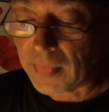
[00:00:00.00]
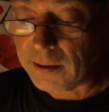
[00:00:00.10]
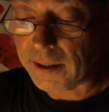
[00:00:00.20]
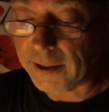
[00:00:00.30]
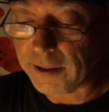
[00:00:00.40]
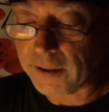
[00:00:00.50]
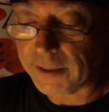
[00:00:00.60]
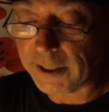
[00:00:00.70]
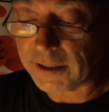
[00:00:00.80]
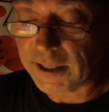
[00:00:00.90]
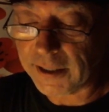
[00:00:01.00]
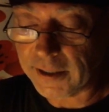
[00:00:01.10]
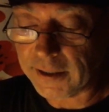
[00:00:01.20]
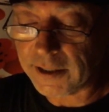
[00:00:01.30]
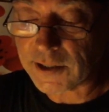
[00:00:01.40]
They had already
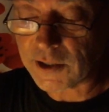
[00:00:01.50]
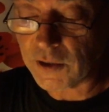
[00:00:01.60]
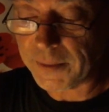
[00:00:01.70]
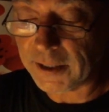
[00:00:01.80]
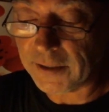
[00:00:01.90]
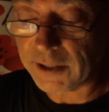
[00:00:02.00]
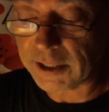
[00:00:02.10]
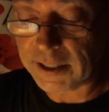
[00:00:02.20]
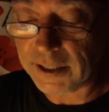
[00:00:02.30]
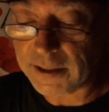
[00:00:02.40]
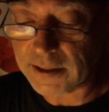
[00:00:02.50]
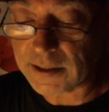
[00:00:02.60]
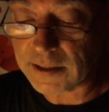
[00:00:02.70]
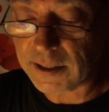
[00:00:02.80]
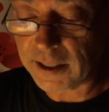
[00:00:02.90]
taken in so many of our
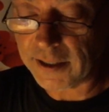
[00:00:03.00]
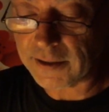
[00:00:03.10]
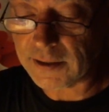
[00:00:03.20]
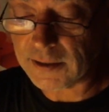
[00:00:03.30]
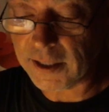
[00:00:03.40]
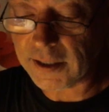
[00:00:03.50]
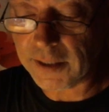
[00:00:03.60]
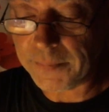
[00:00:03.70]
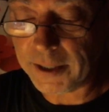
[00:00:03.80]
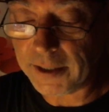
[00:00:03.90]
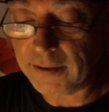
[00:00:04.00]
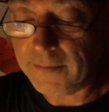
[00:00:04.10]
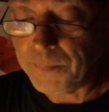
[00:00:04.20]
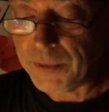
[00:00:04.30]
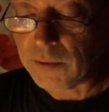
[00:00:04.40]
kids, and to take them in
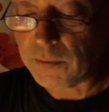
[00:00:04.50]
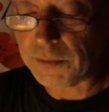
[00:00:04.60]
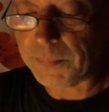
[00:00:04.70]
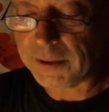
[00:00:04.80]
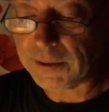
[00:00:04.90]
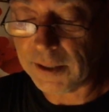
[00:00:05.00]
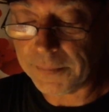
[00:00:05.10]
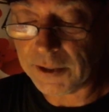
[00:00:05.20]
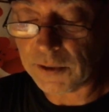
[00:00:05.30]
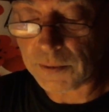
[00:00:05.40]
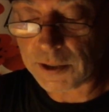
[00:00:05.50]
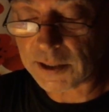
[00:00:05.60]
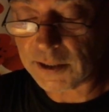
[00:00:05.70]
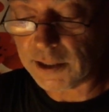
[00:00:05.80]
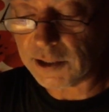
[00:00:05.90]
would put them in a worse
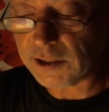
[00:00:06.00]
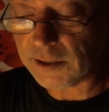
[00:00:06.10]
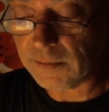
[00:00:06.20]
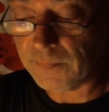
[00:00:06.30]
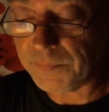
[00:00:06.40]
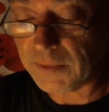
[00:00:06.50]
condition,